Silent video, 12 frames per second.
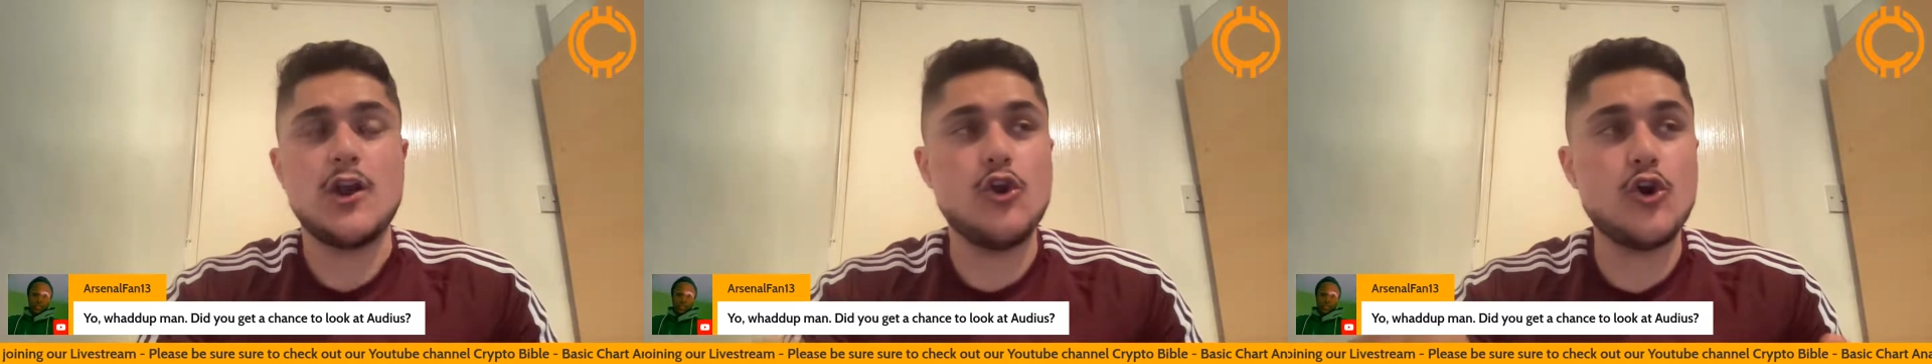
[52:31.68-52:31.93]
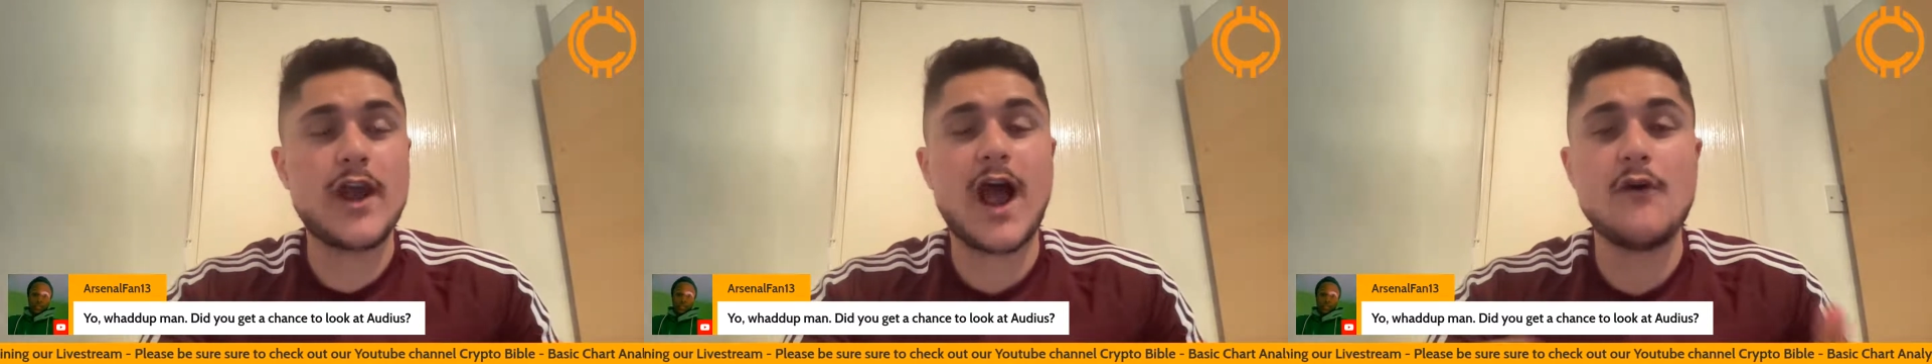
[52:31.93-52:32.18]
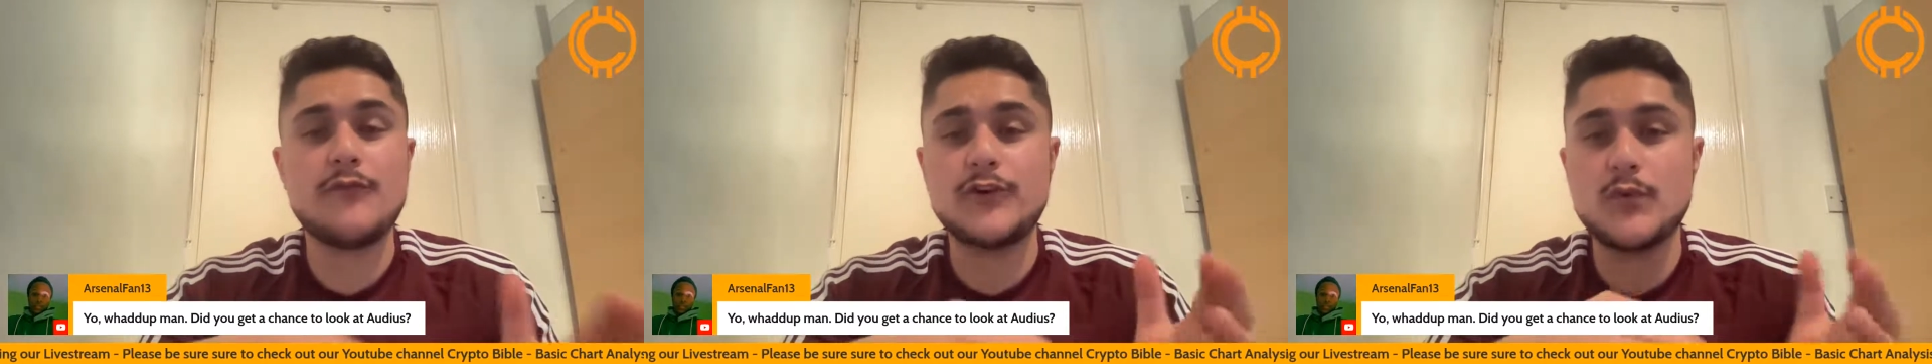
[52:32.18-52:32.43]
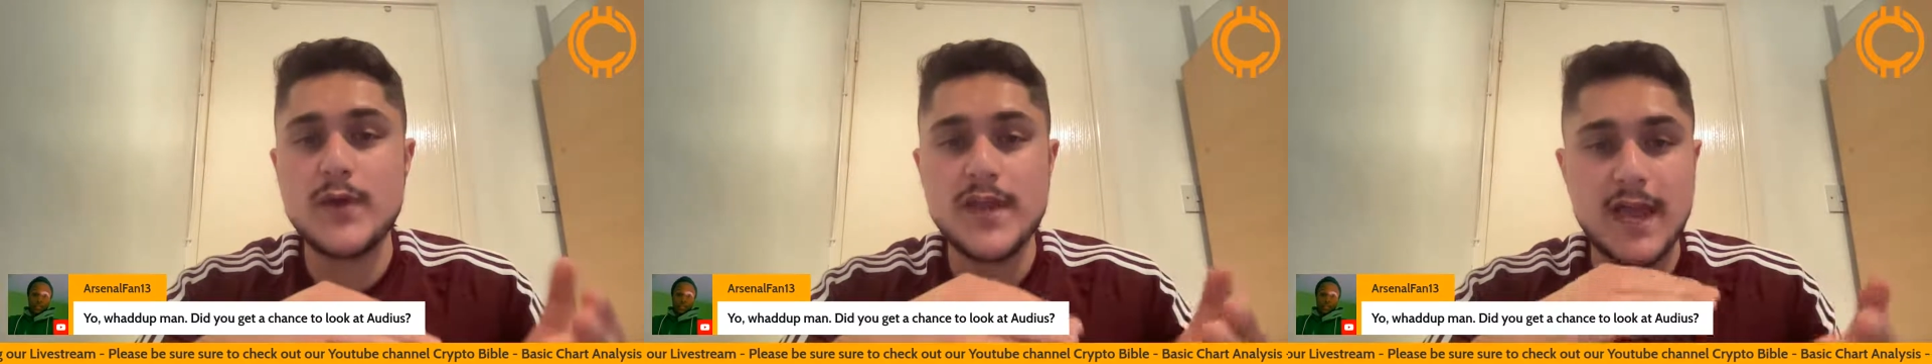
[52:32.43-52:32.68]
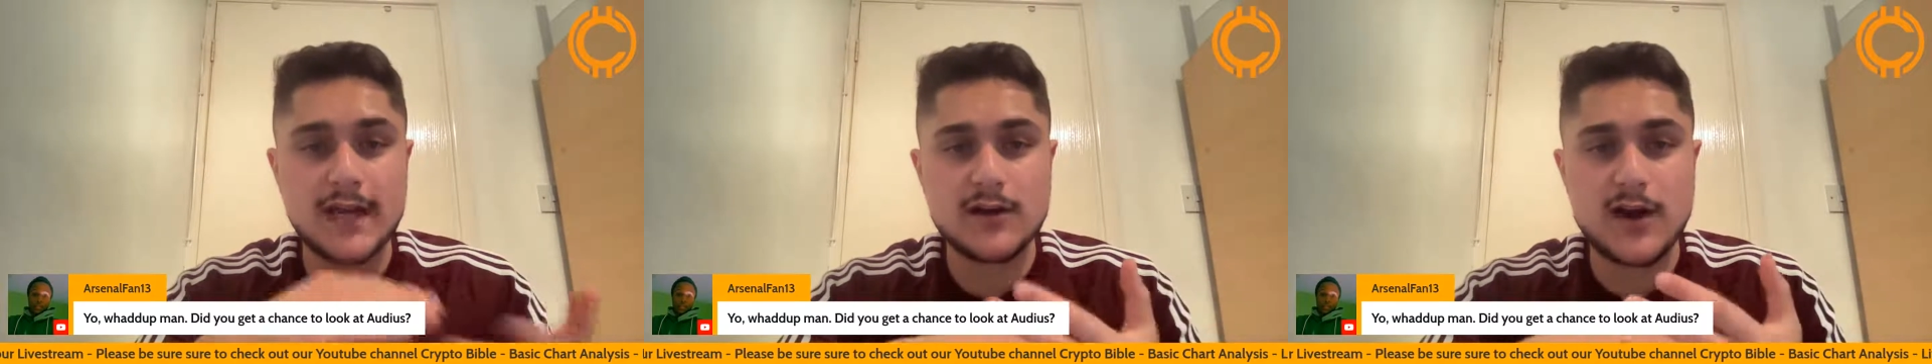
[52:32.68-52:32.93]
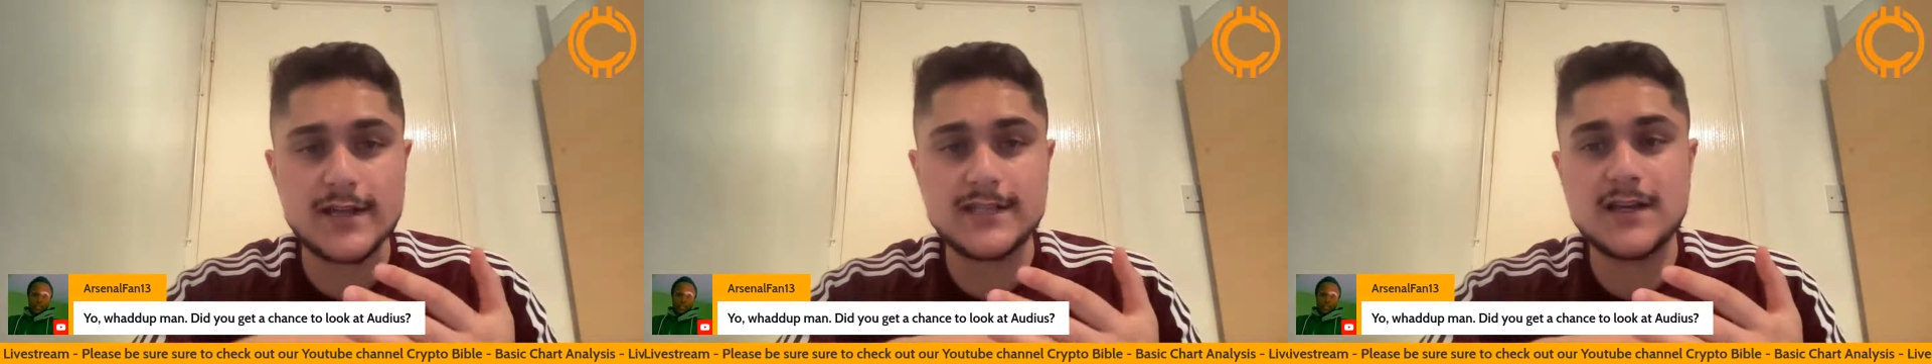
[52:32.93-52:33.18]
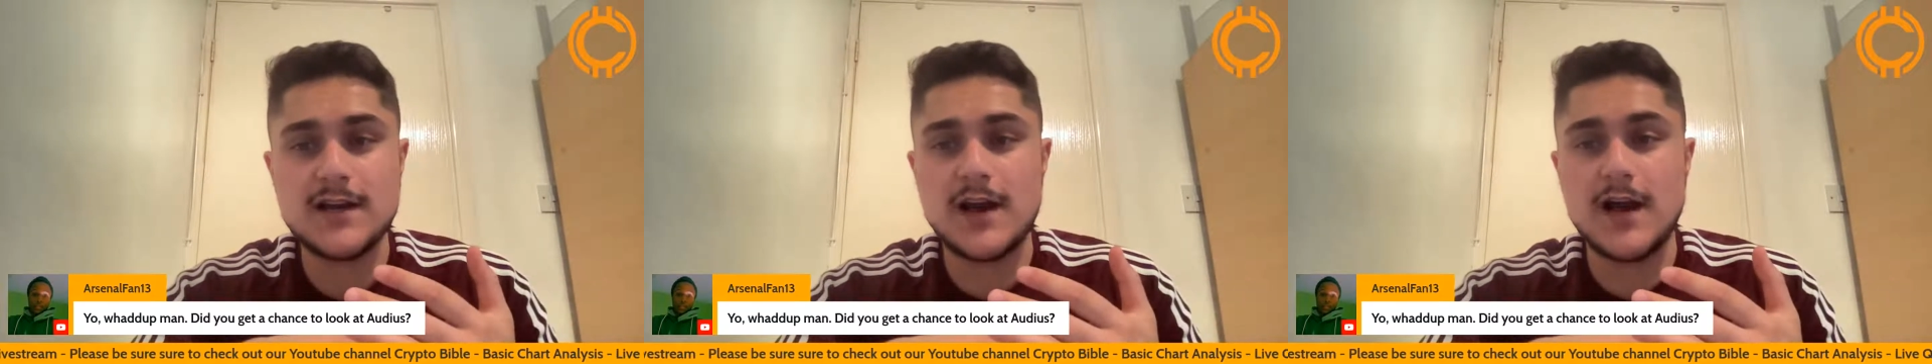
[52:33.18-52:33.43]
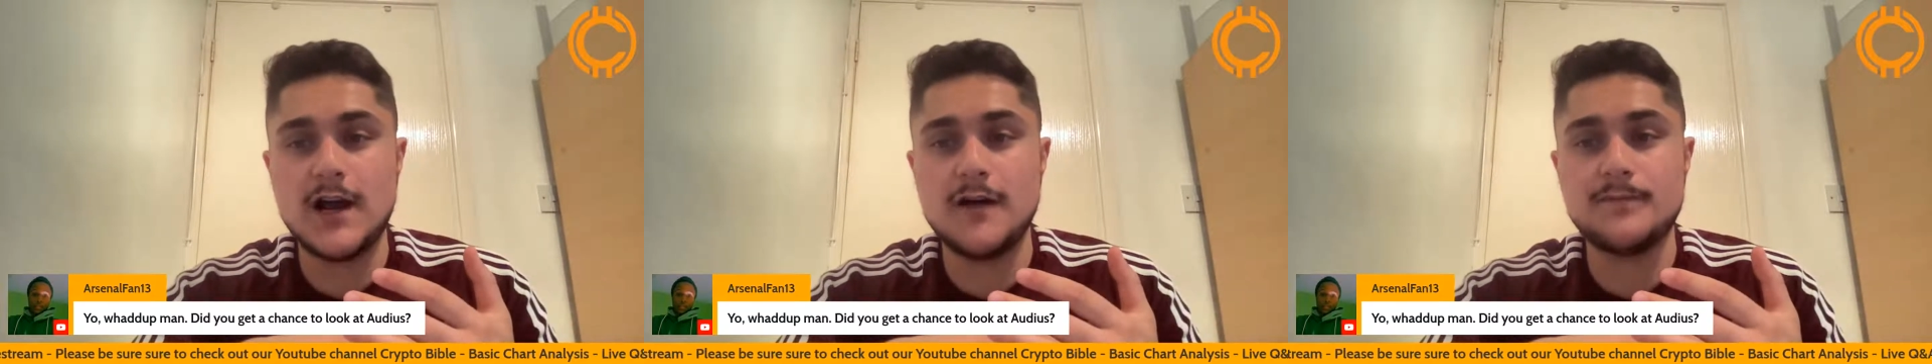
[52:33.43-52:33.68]
Look out for the weekend, guys.
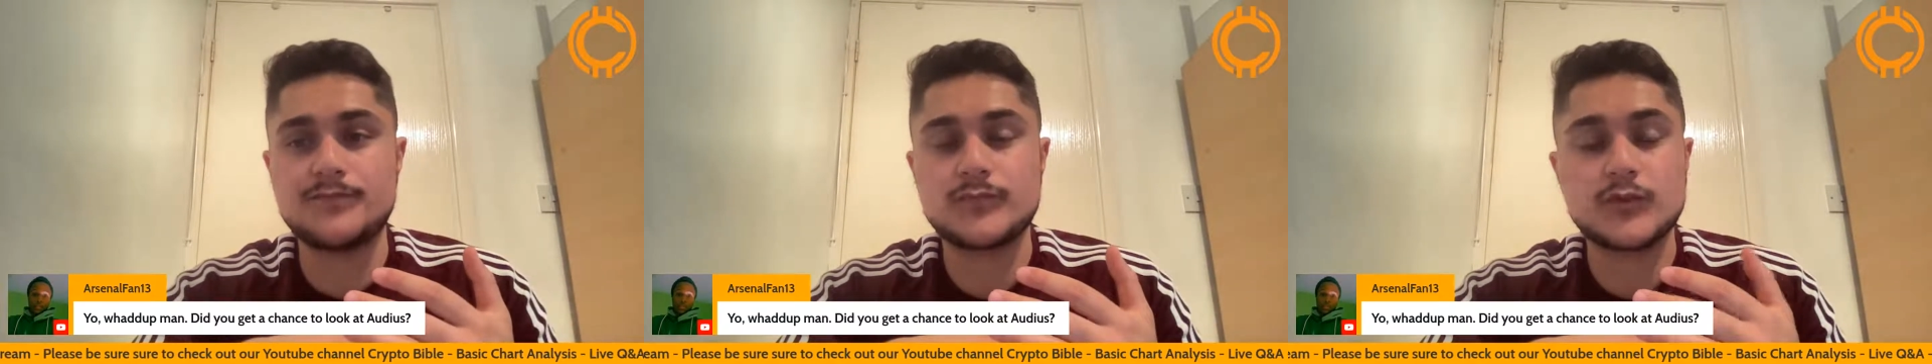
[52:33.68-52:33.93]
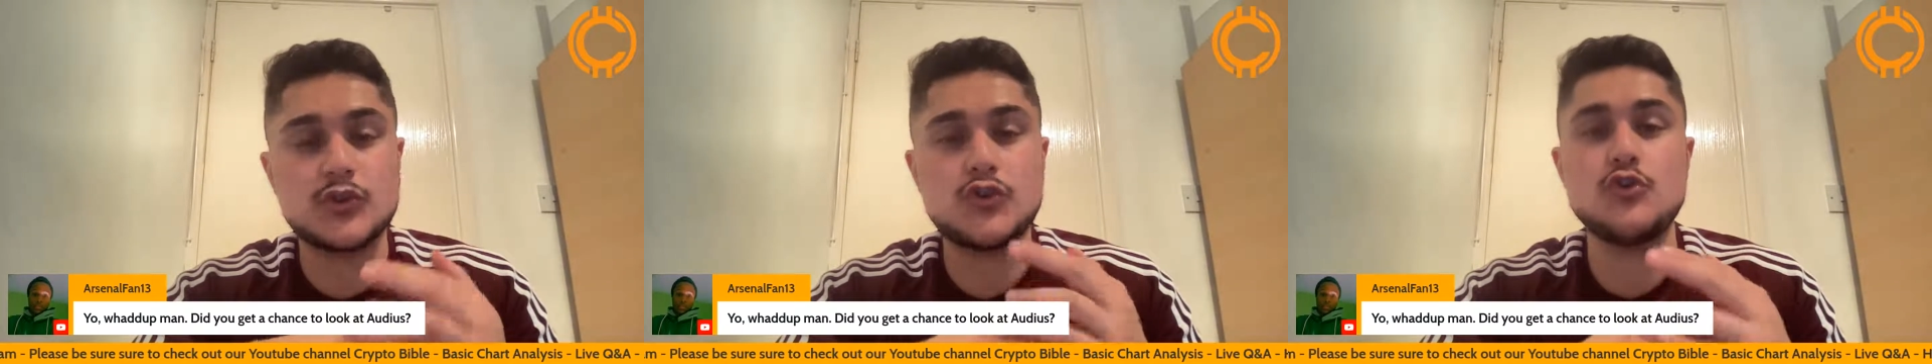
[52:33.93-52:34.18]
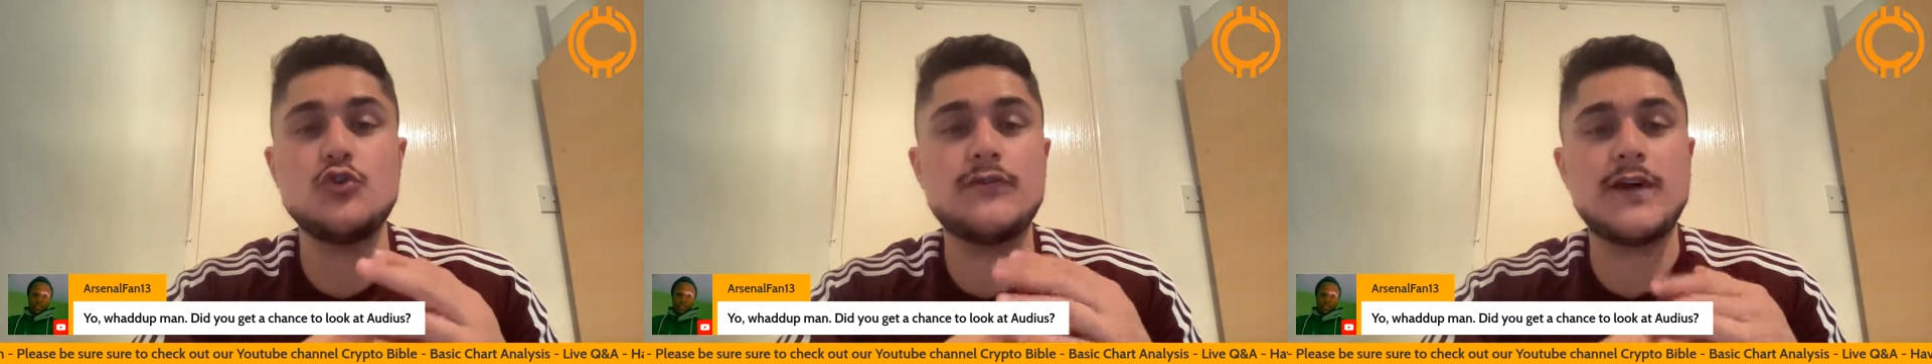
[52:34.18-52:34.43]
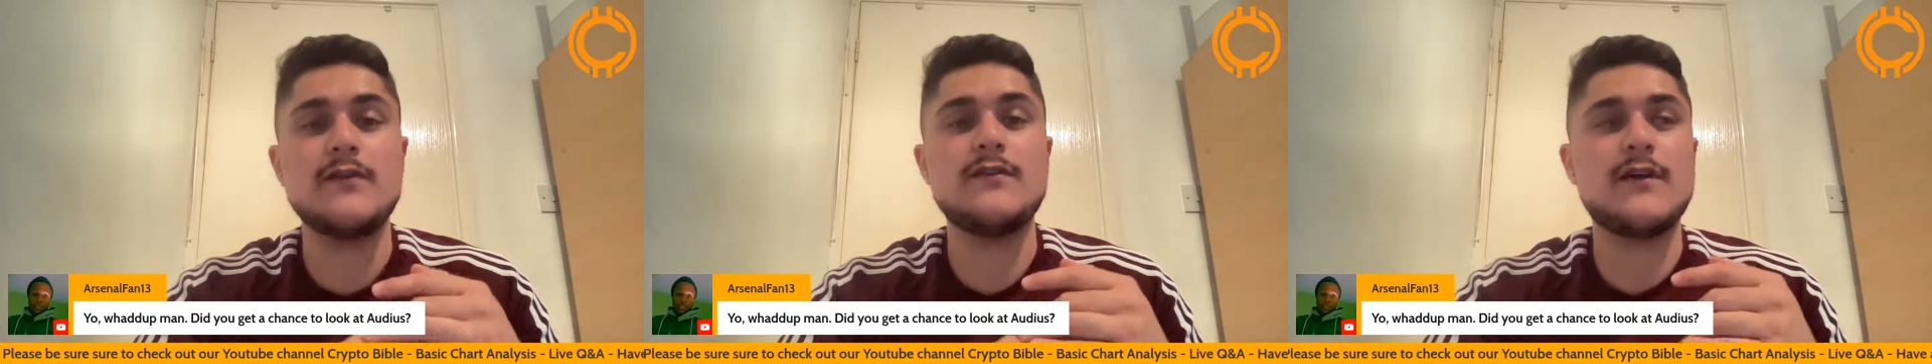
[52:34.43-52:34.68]
Two very,